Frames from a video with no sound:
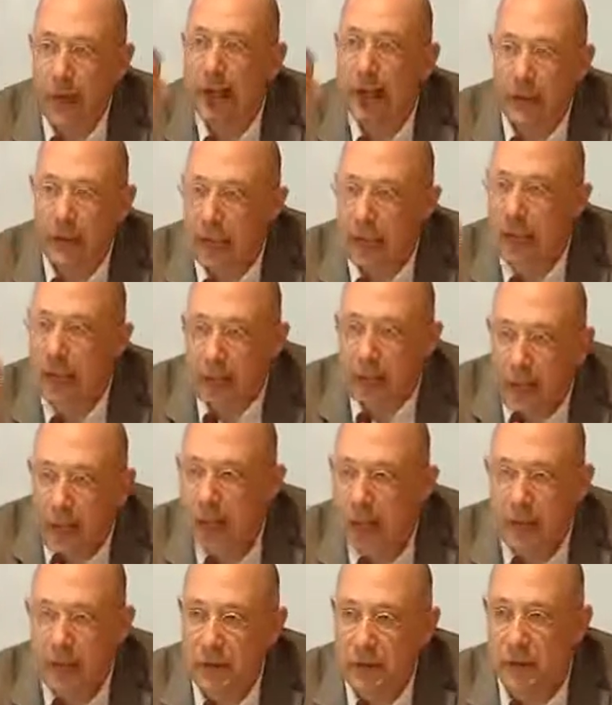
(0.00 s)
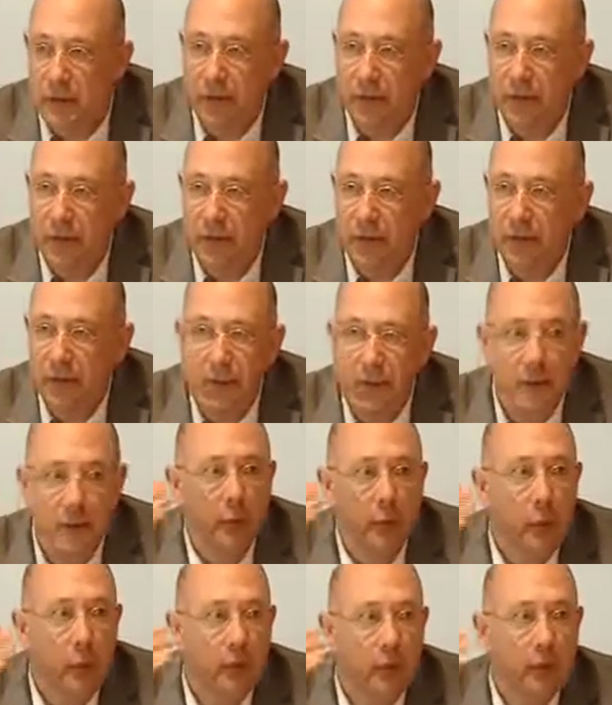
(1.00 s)
It's too dangerous.
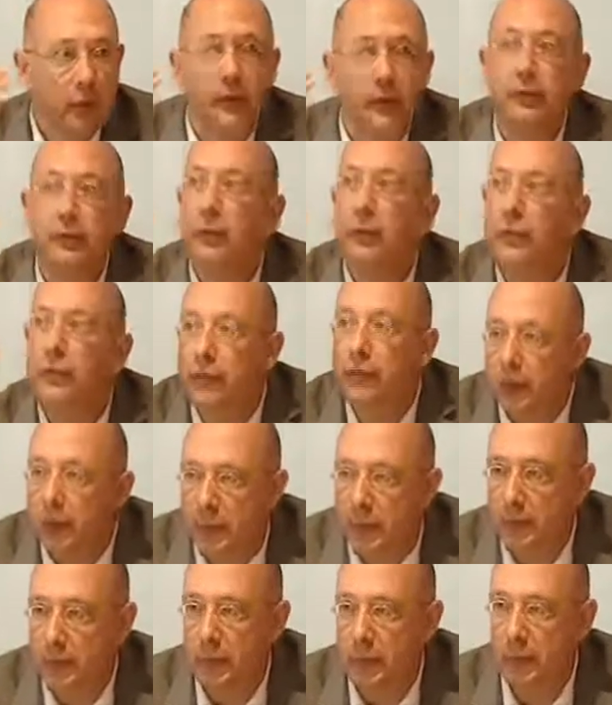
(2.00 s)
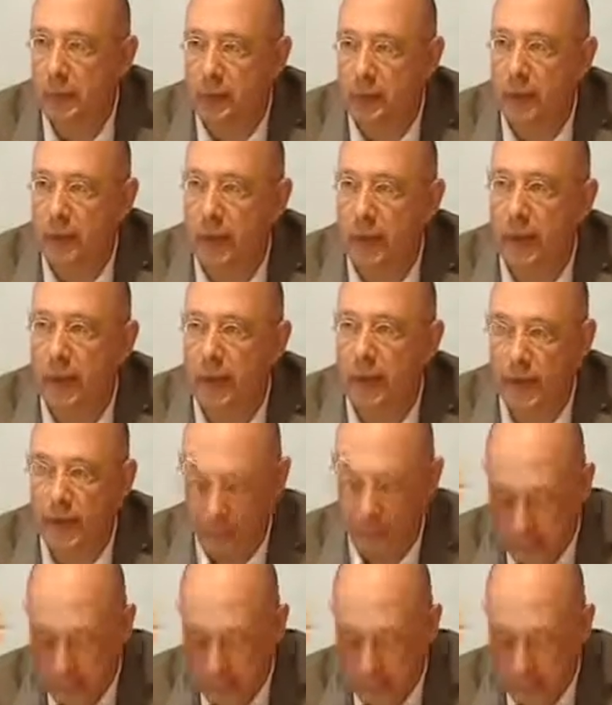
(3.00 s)
They will feel too vulnerable for it.